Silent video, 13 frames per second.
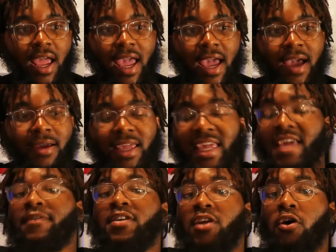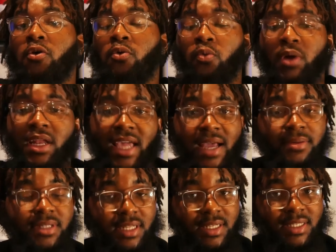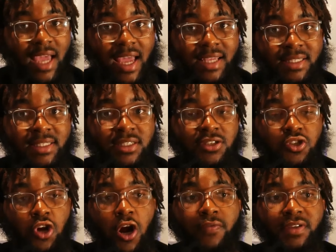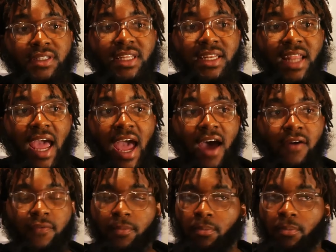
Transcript: And even though when it came to this case, Jarvis didn't have